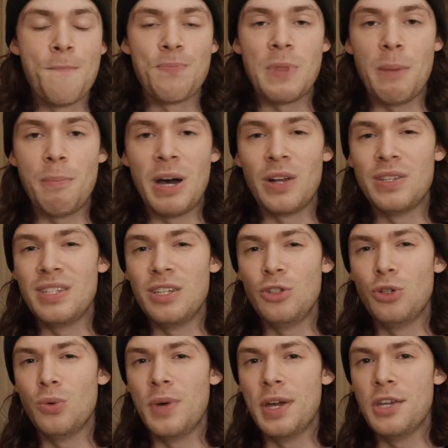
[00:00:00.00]
about a
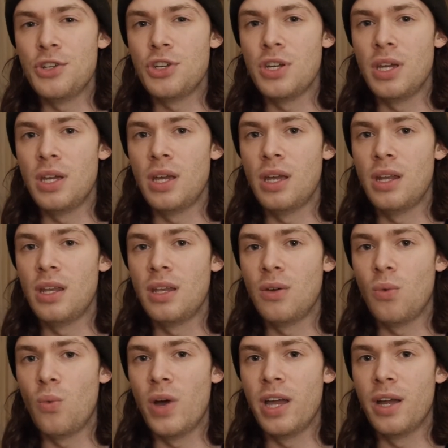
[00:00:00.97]
situation
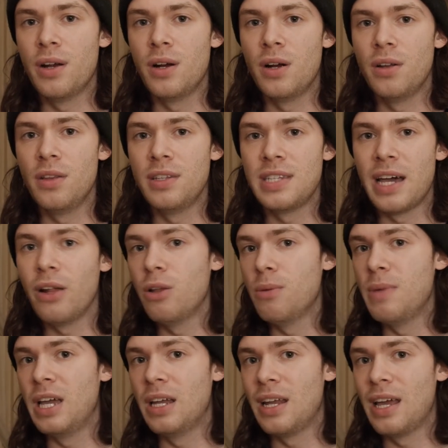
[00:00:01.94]
where the
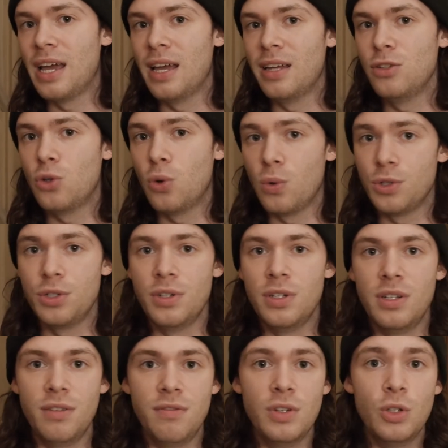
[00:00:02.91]
Taliban had tortured
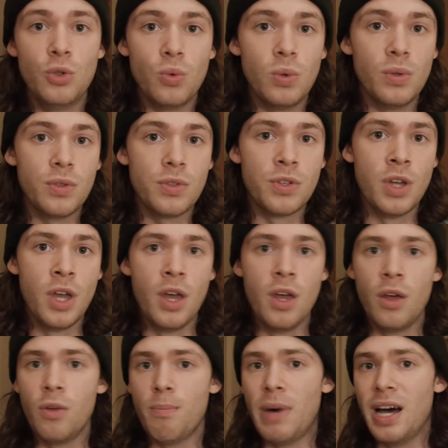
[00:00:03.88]
individuals
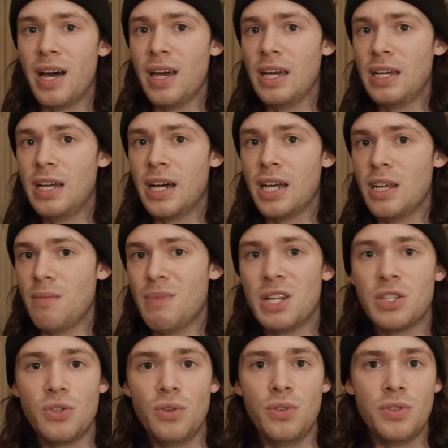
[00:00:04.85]
by cutting
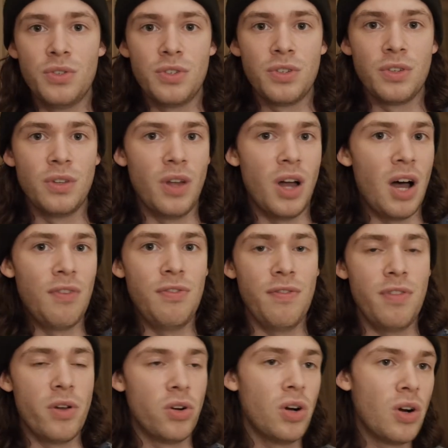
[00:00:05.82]
muscles off of
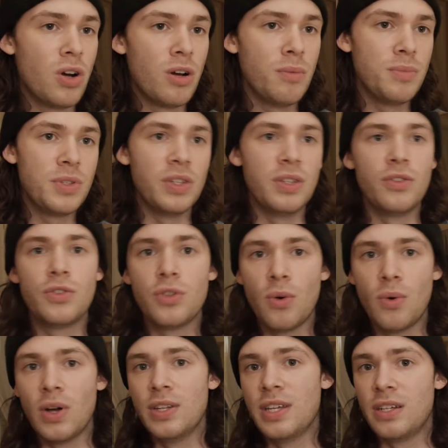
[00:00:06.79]
their arms and
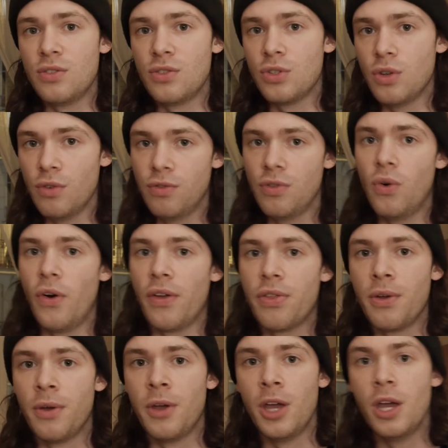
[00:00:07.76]
so on and so
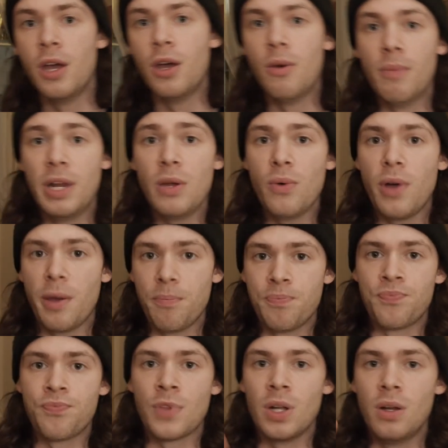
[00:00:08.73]
forth. But anyway,
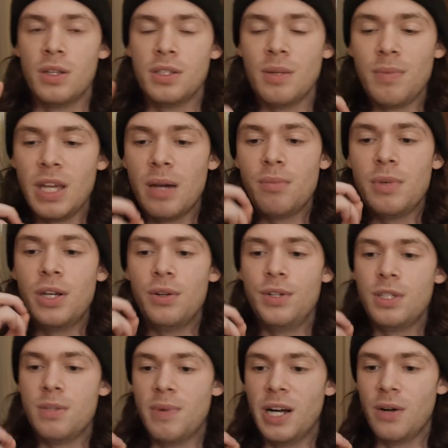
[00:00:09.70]
something I'm
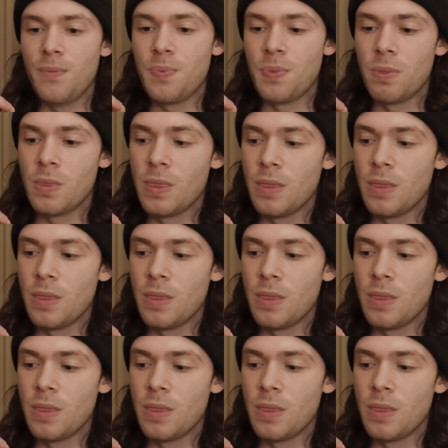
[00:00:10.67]
curious about